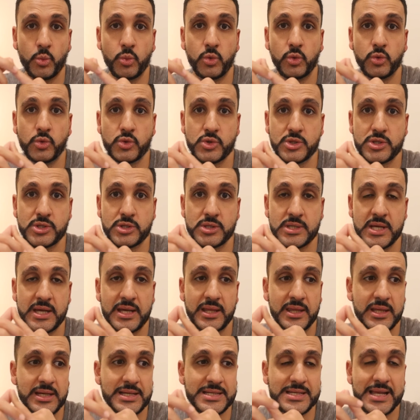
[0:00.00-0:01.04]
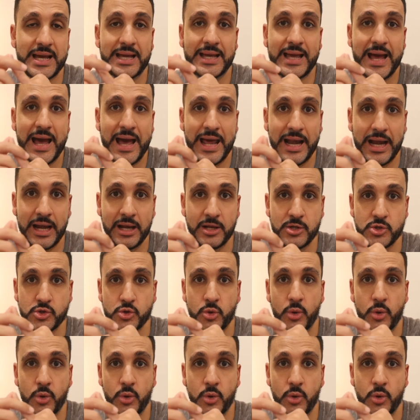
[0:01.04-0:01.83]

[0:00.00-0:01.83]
we'll say things like al,